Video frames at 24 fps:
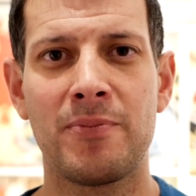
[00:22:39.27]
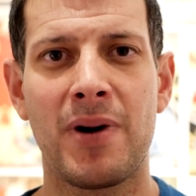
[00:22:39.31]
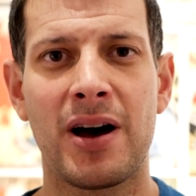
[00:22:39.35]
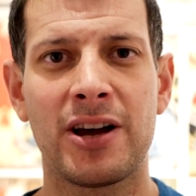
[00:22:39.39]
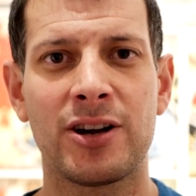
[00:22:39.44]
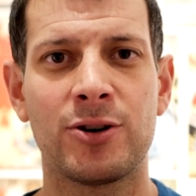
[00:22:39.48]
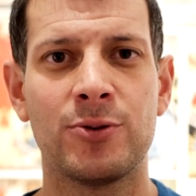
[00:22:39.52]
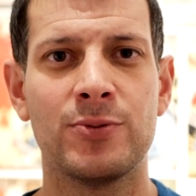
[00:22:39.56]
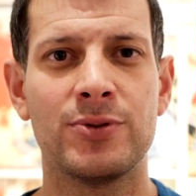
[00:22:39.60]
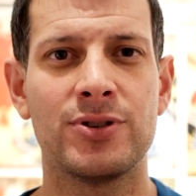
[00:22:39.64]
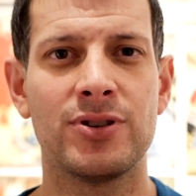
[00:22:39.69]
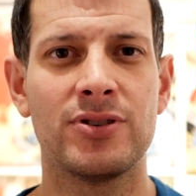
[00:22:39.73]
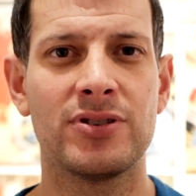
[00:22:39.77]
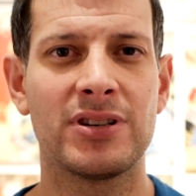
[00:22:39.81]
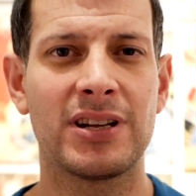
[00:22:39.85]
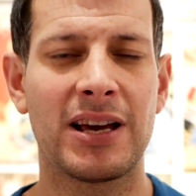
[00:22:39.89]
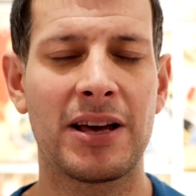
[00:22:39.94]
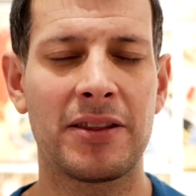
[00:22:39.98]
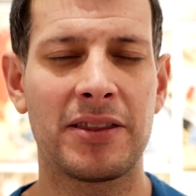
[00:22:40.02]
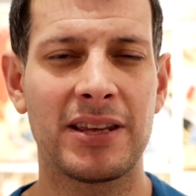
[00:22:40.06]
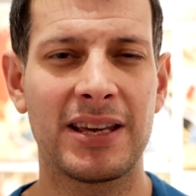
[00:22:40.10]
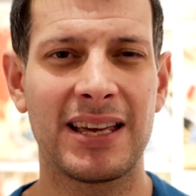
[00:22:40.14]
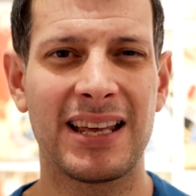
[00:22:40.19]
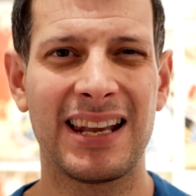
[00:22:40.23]
Michael was using,
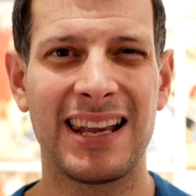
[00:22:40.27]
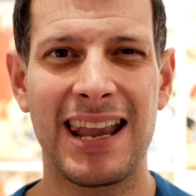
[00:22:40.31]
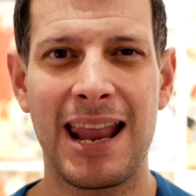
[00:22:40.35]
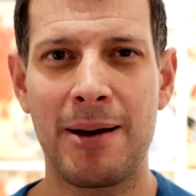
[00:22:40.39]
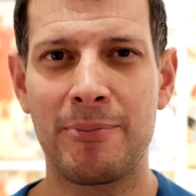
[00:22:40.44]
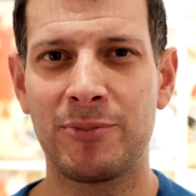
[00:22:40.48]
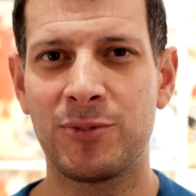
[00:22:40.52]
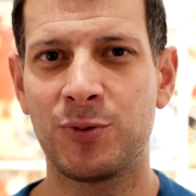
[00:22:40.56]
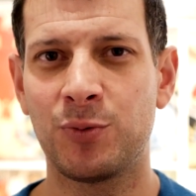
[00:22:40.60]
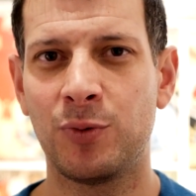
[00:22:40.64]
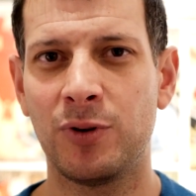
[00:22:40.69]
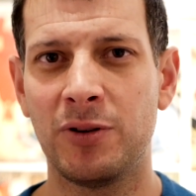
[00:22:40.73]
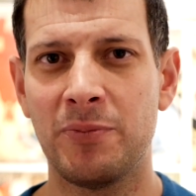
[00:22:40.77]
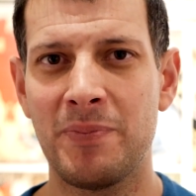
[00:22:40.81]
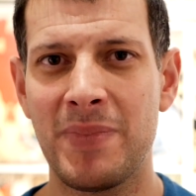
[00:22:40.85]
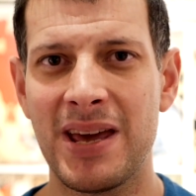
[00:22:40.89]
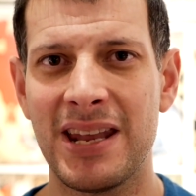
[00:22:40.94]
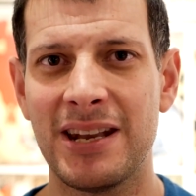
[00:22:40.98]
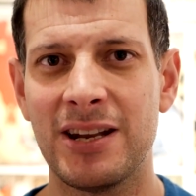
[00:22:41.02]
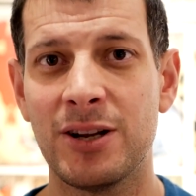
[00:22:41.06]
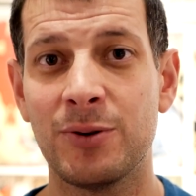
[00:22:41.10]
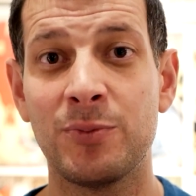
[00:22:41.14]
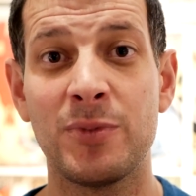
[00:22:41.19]
I think, a lamb's wool mitt,